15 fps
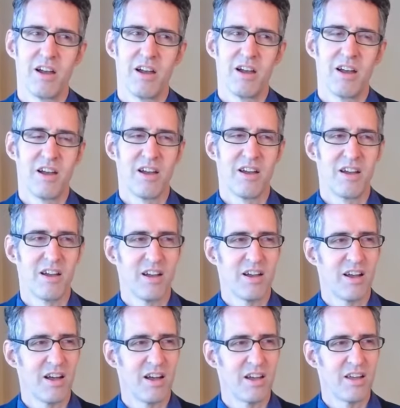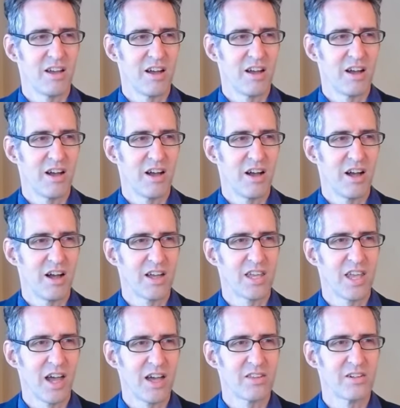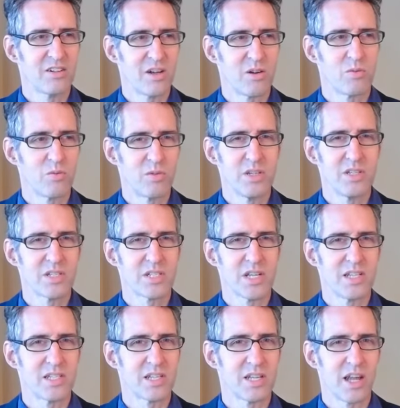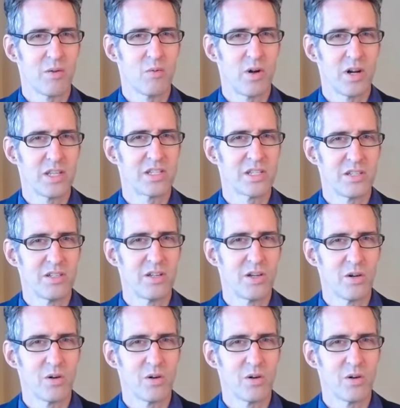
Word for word: uh, I, I gathered a real sense that I wanted to know